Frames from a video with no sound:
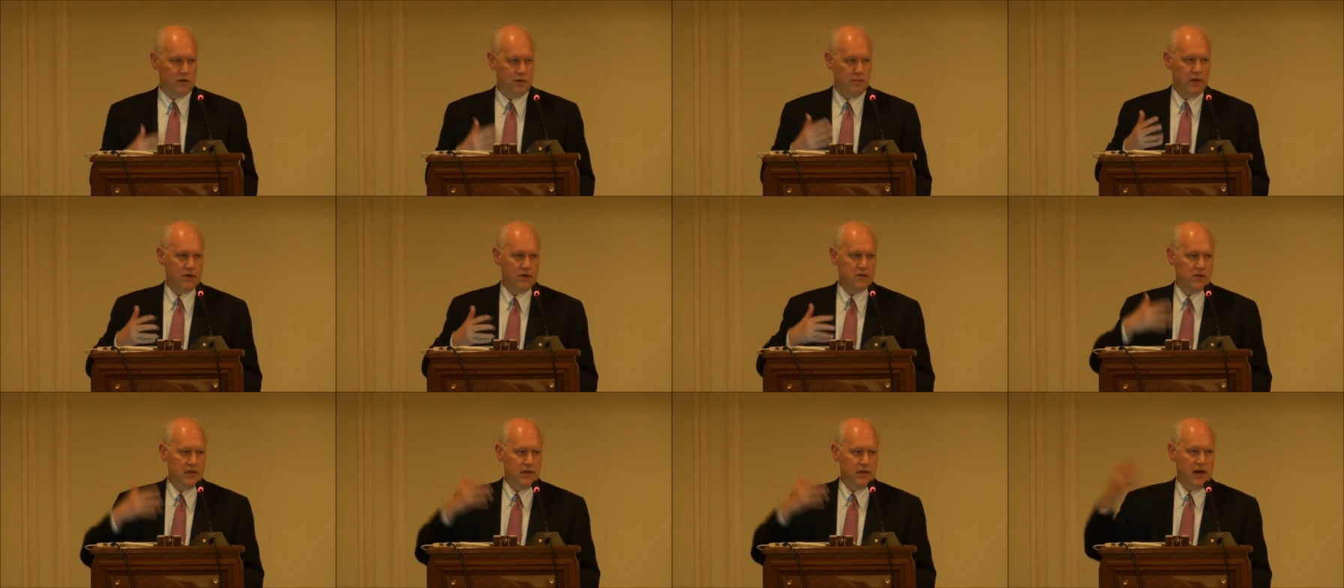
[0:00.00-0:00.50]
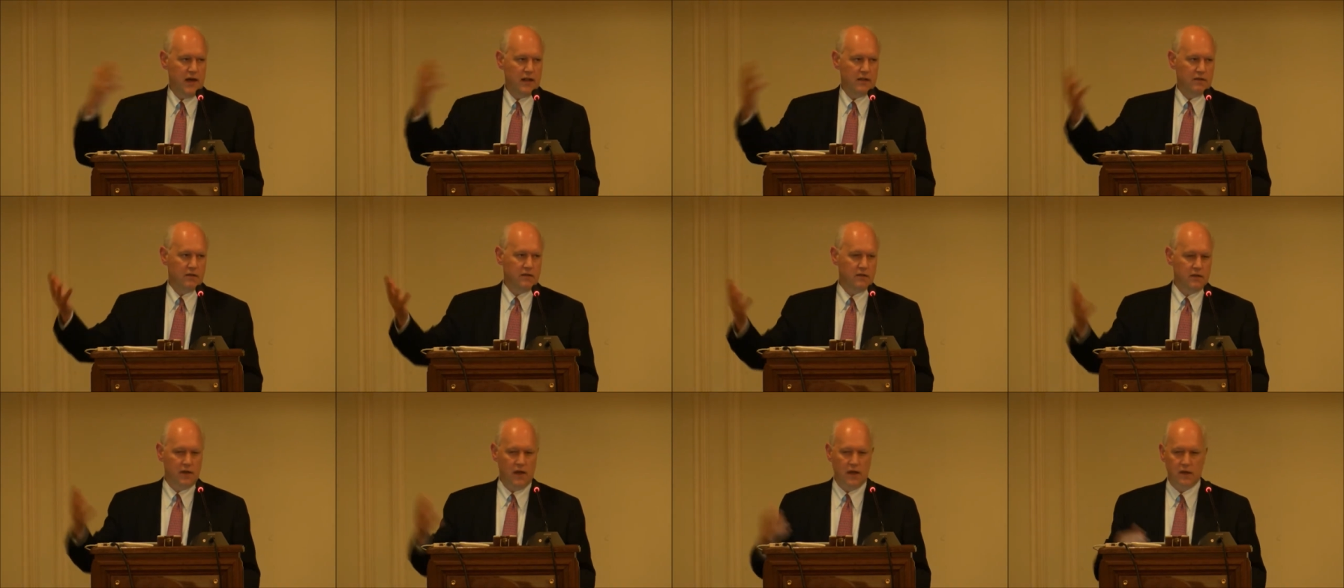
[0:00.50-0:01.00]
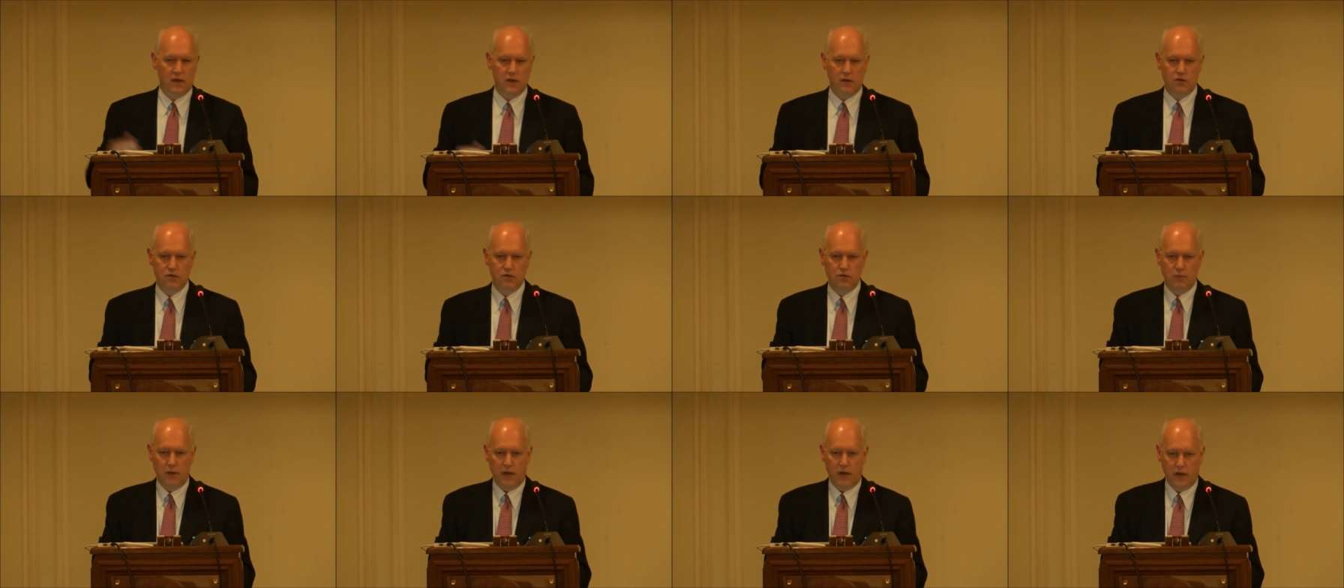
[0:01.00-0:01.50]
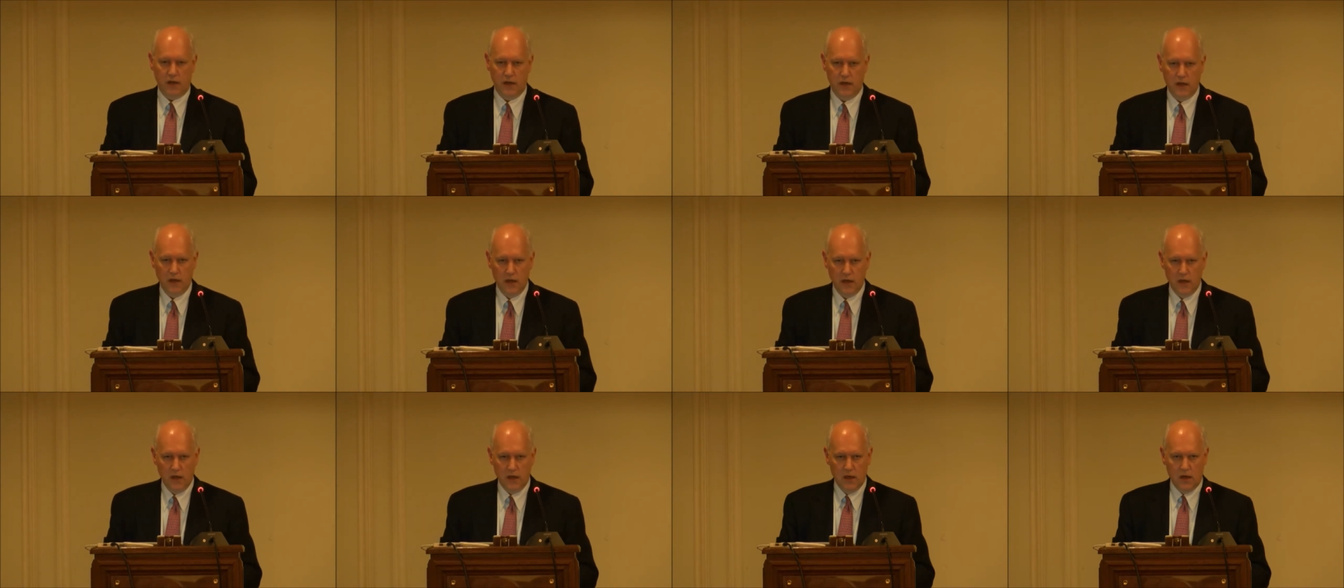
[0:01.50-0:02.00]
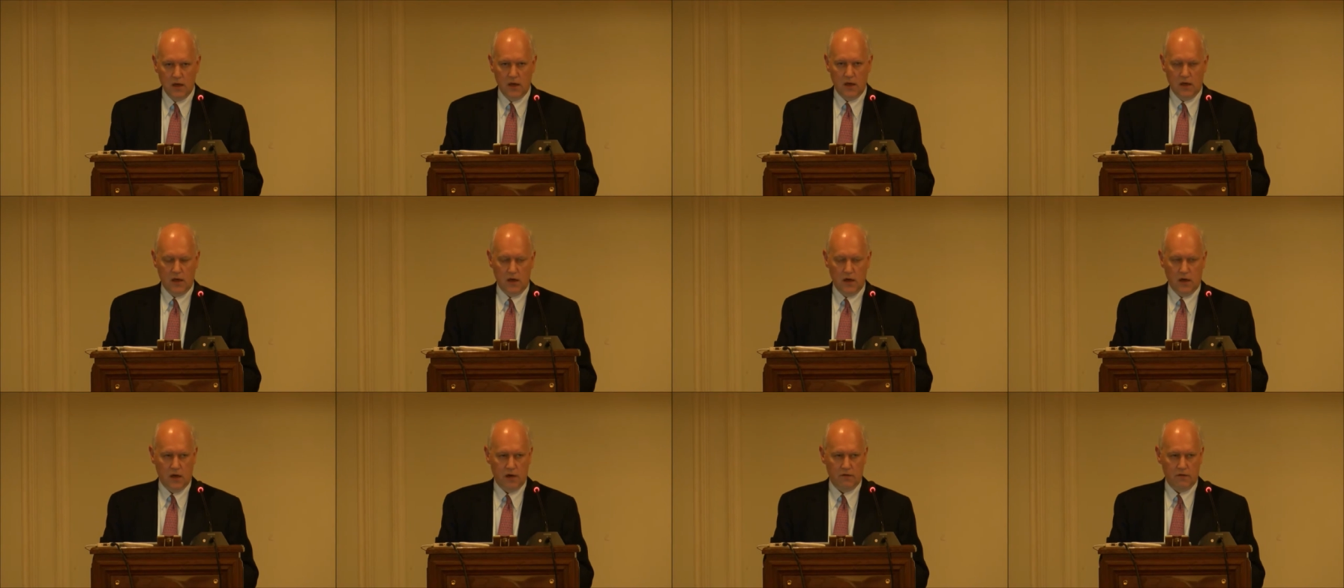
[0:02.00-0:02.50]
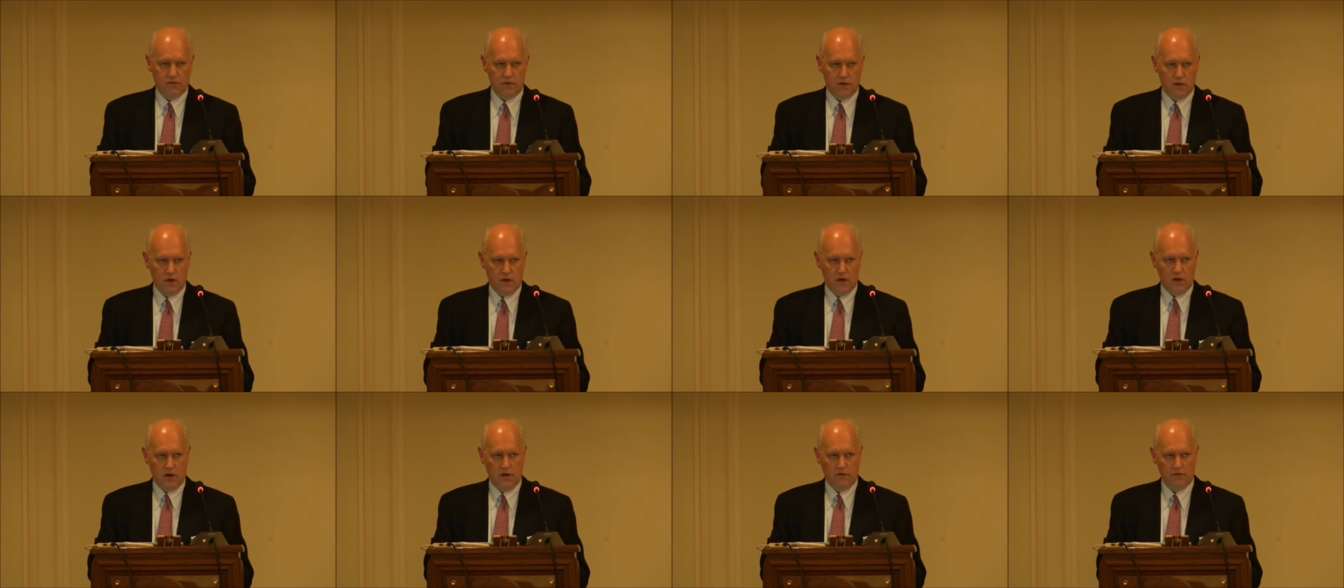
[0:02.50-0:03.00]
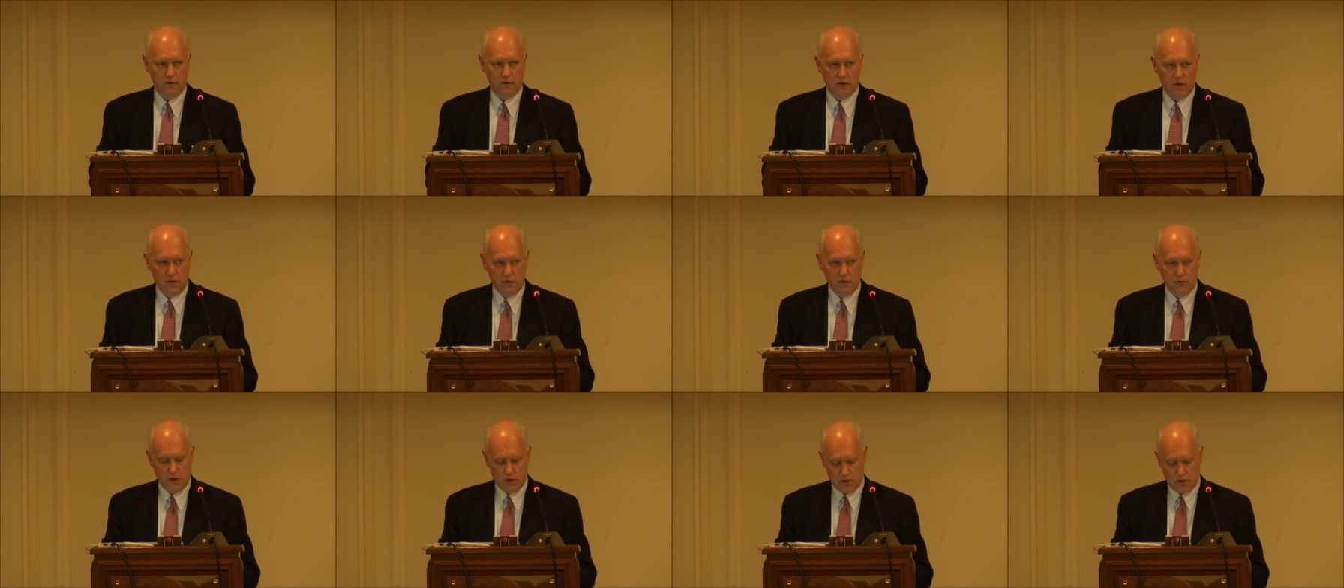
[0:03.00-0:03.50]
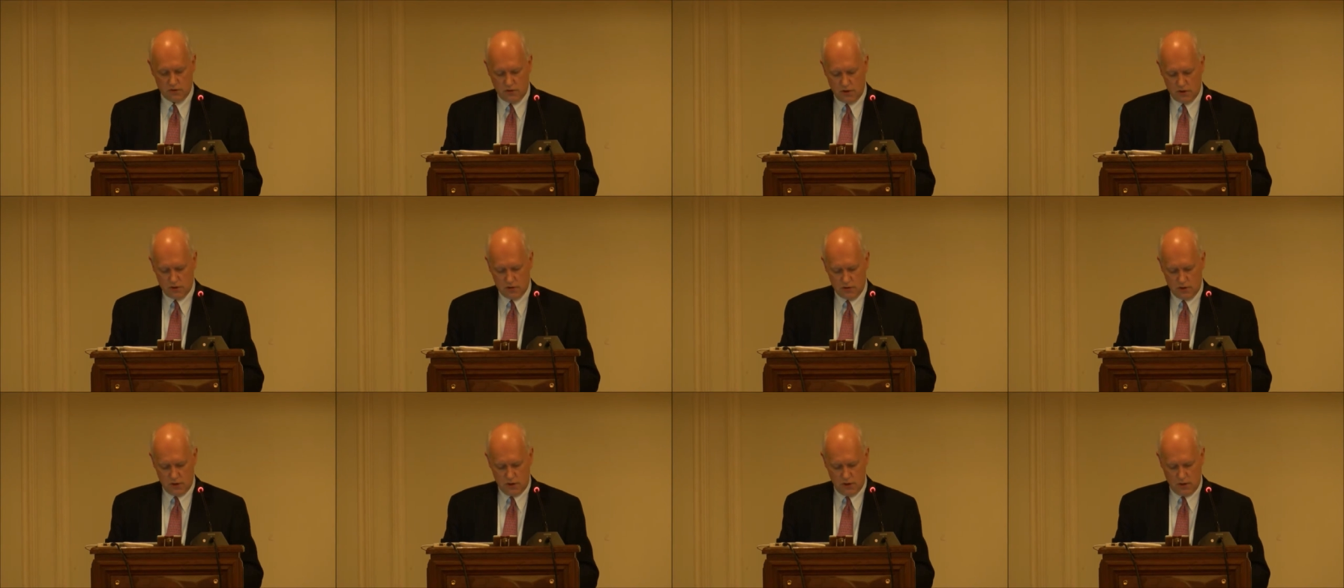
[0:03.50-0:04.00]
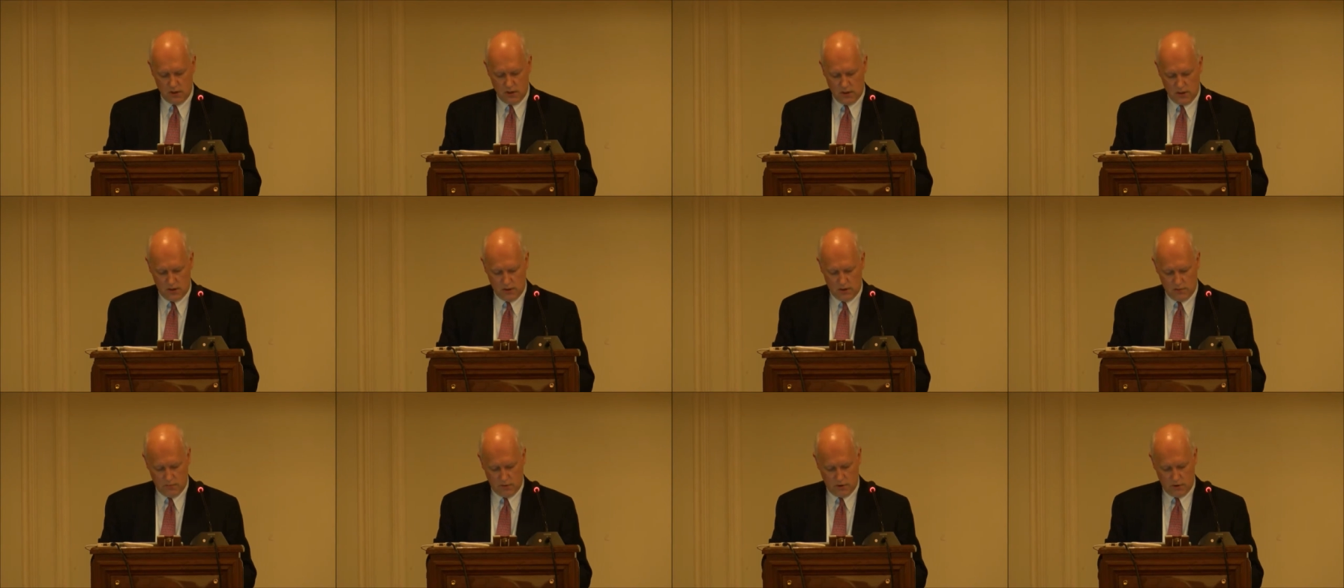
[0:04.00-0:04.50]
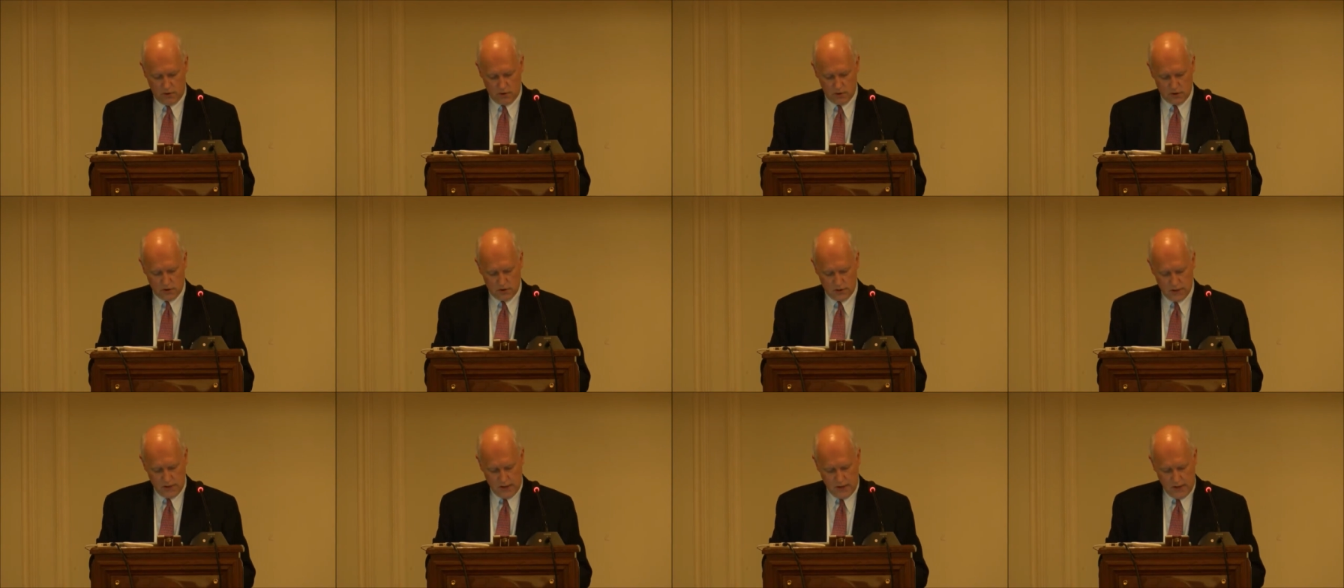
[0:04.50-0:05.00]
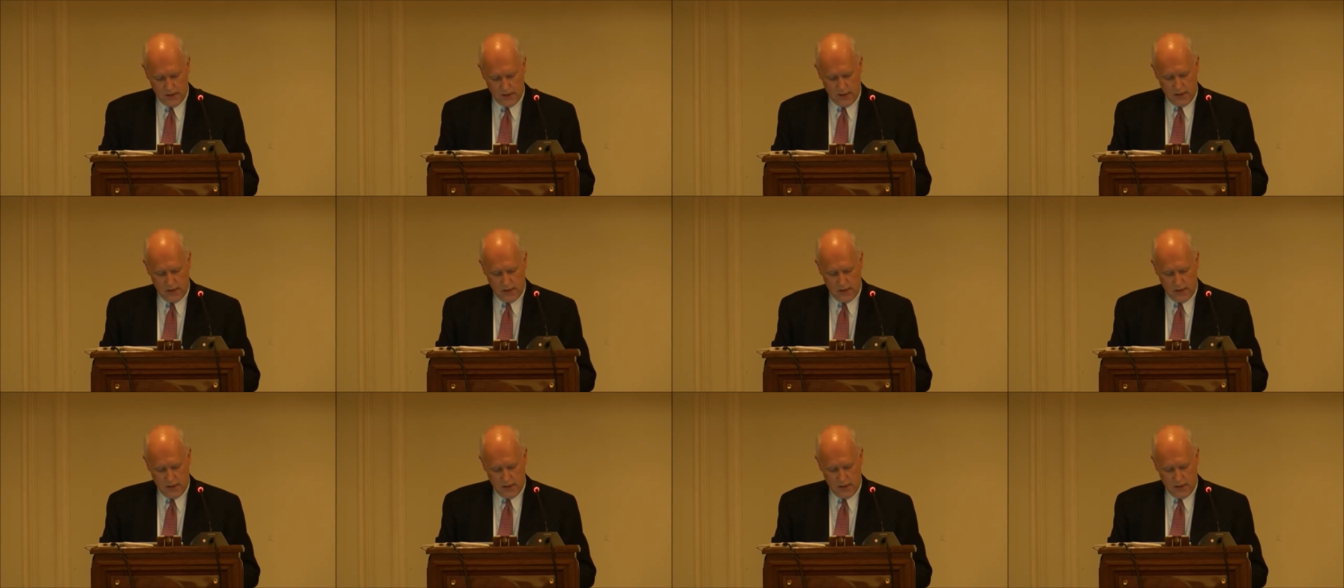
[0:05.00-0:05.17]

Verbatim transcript: They basically had taken too many uh, of the of the U.S. Treasury uh, bonds,